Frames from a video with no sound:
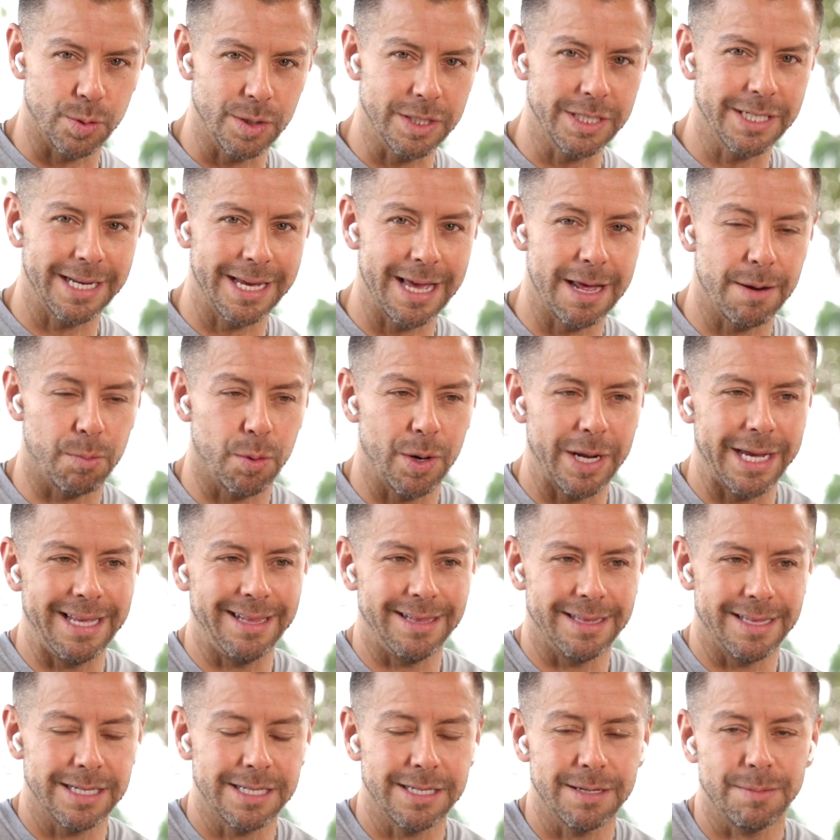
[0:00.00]
Once again,
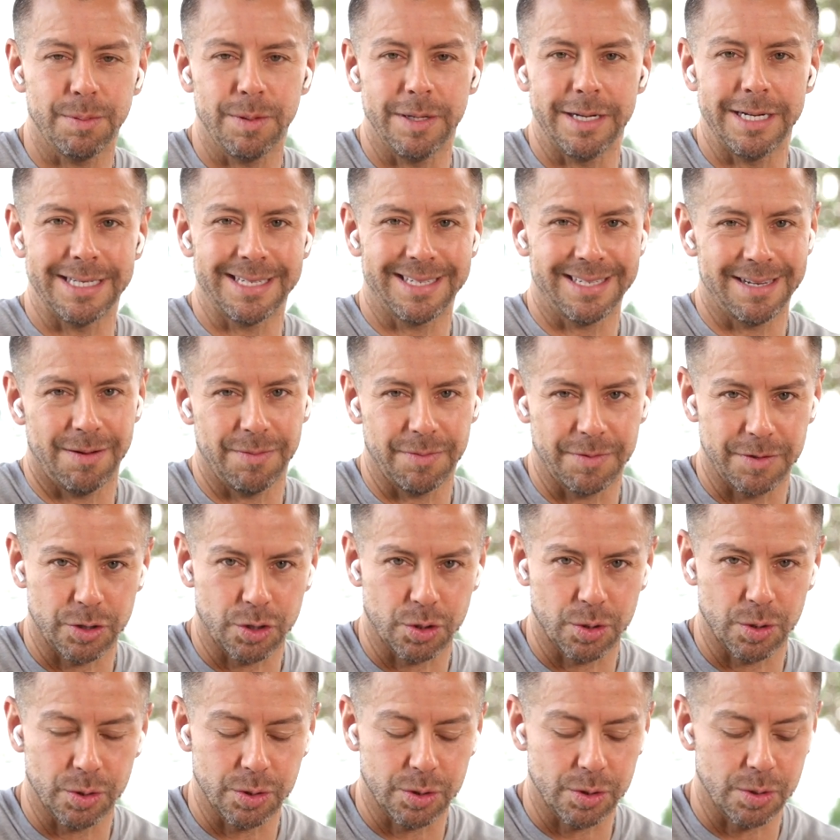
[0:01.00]
bringing discipline and
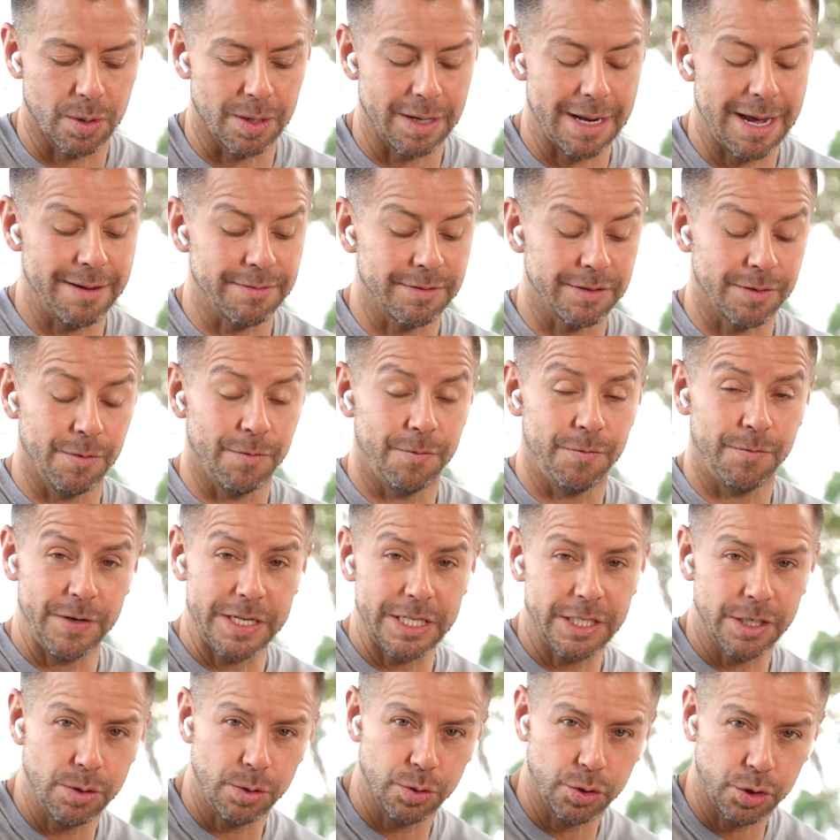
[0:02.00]
self-control to our lives. So
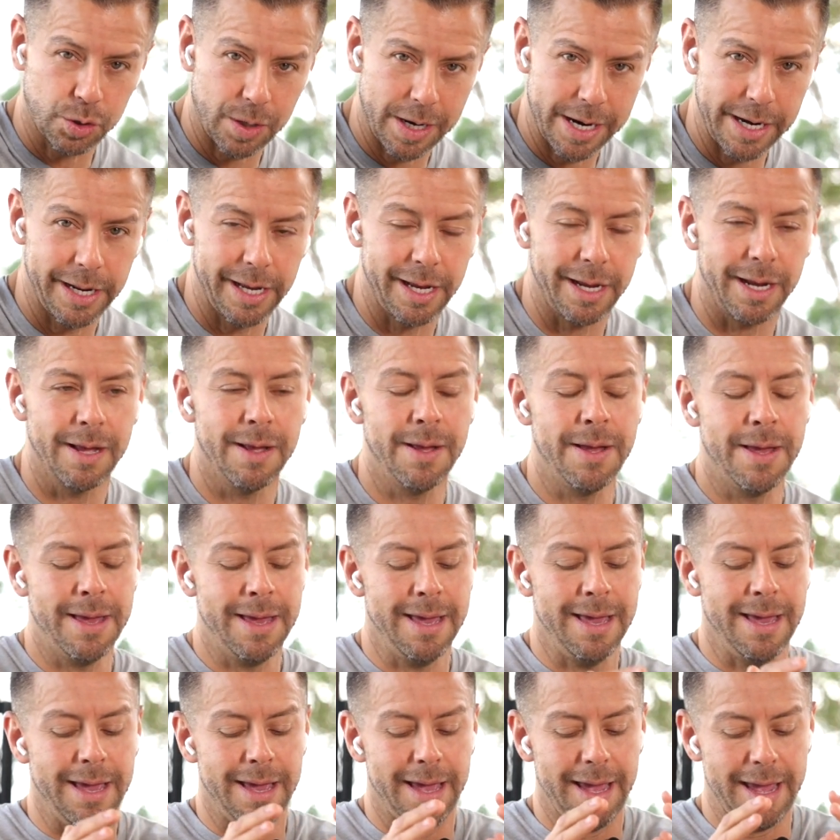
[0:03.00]
physical training
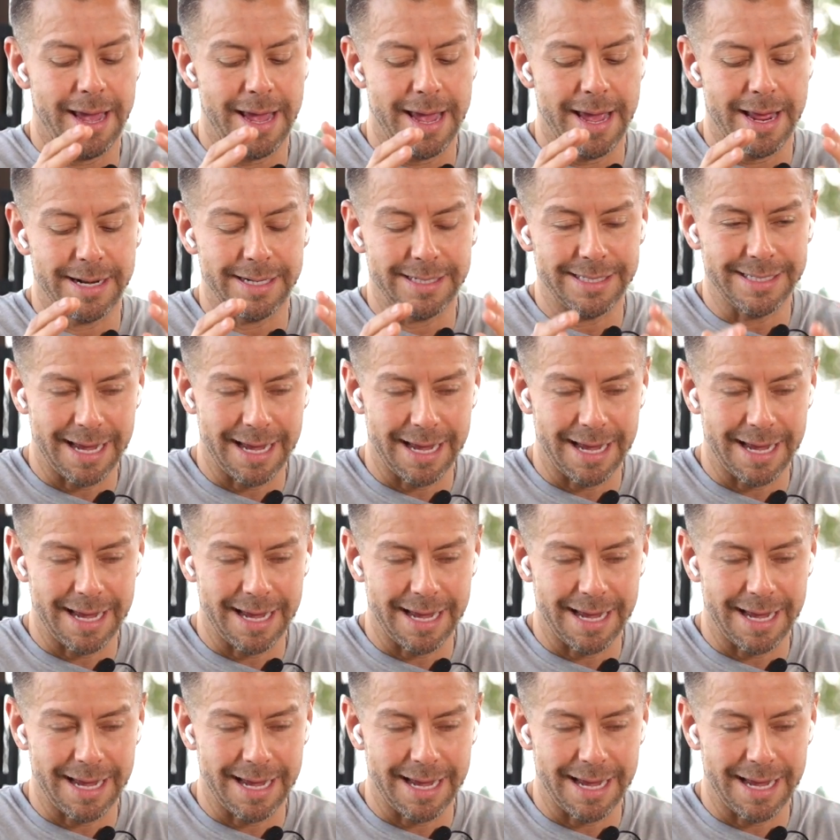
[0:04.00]
and